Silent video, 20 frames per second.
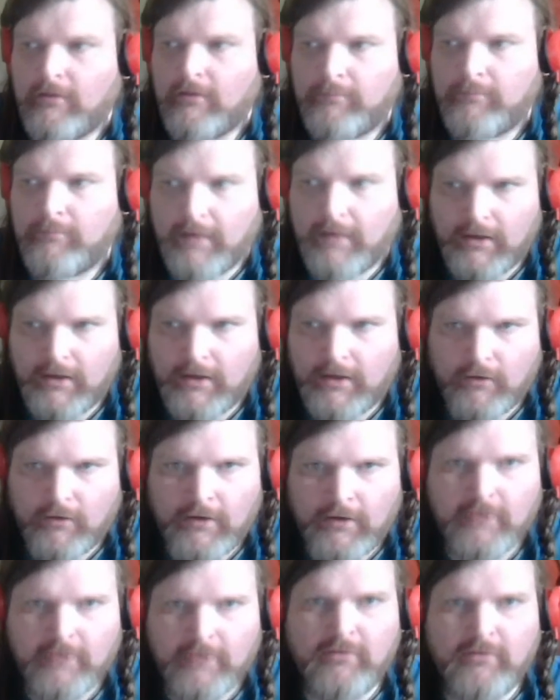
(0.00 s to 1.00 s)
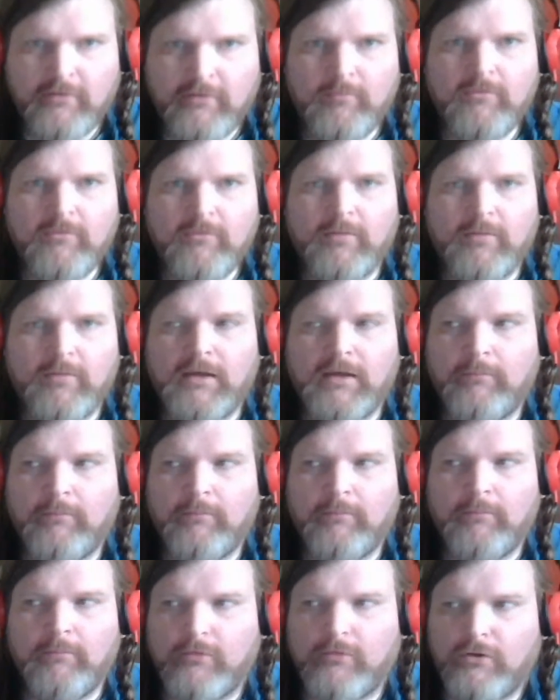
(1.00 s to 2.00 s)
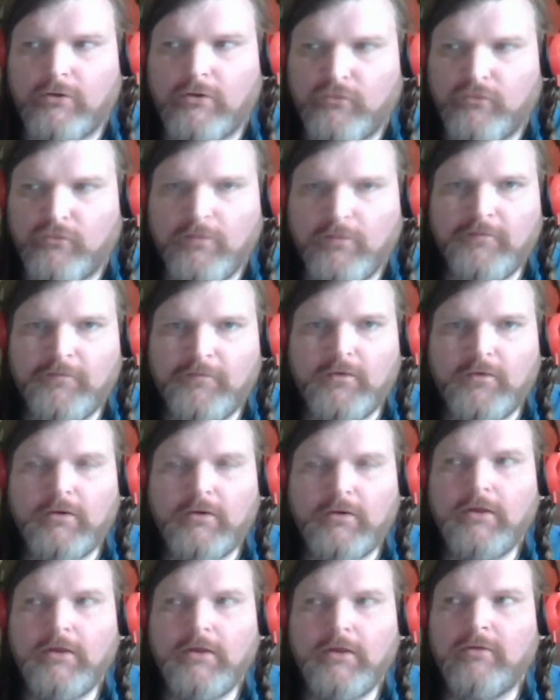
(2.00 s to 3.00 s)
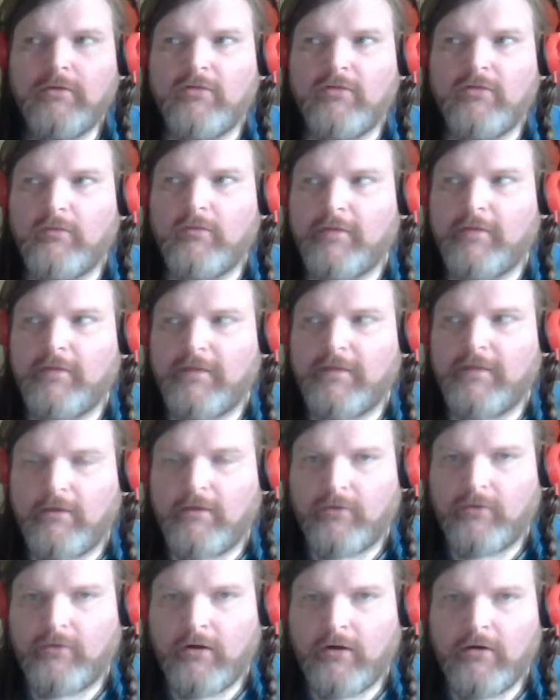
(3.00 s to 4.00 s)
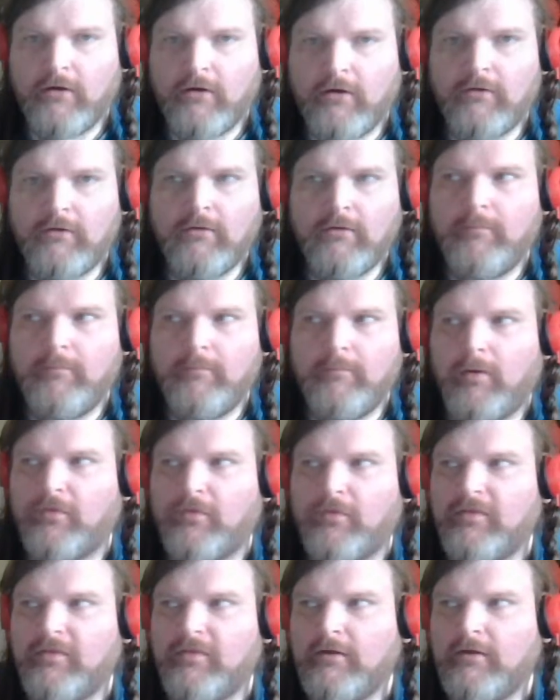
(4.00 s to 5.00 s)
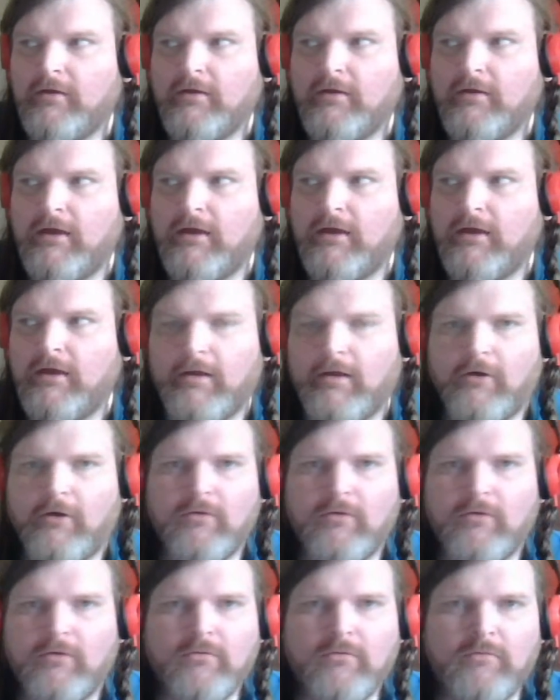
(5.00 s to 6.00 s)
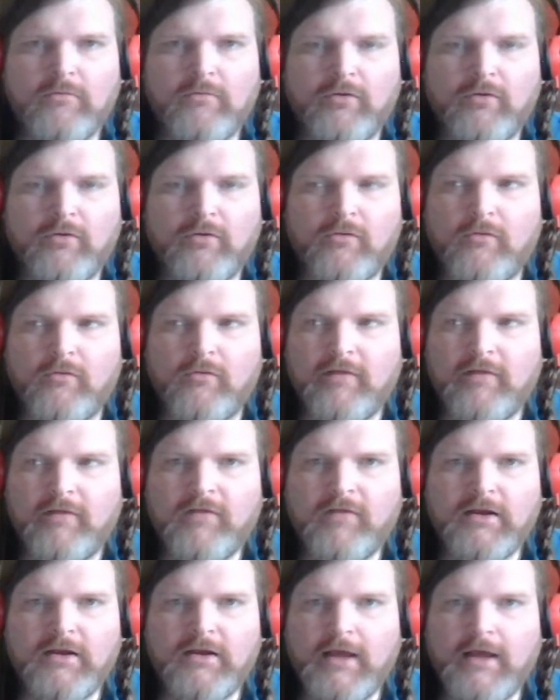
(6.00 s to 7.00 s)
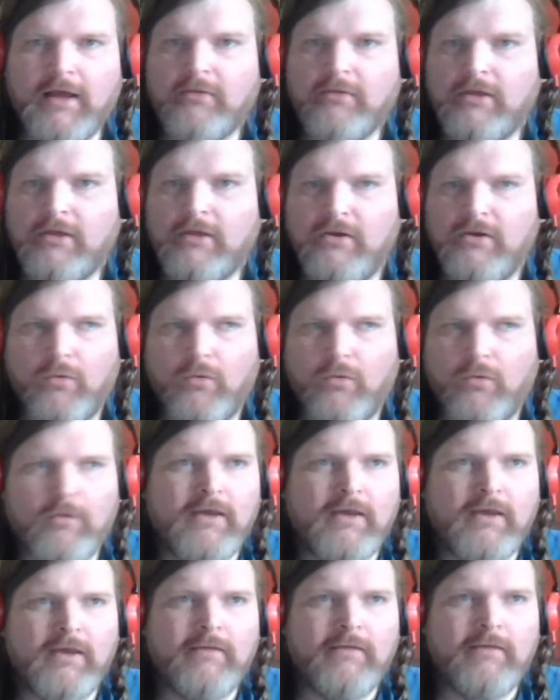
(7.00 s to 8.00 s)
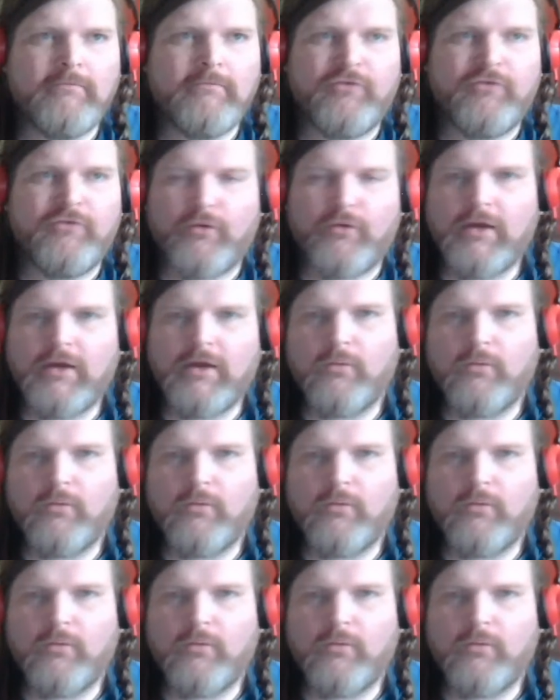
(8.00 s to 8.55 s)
Make it your custom to be impersonally truthful, see what things are, both in their most horrific, nasty, gory, dirty,